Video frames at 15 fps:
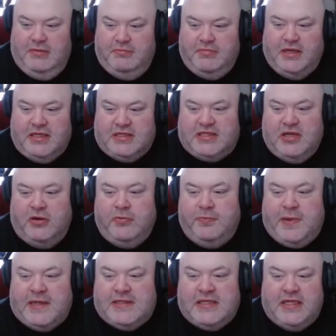But so
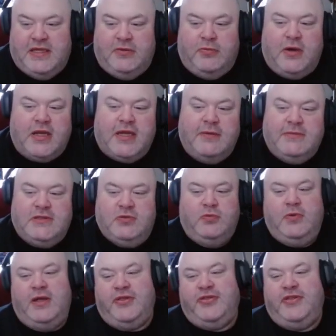basically what comes
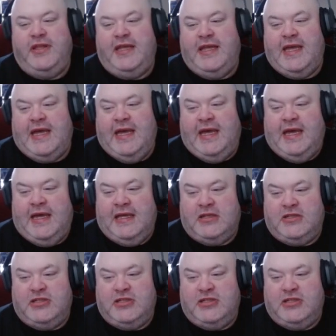with the uh,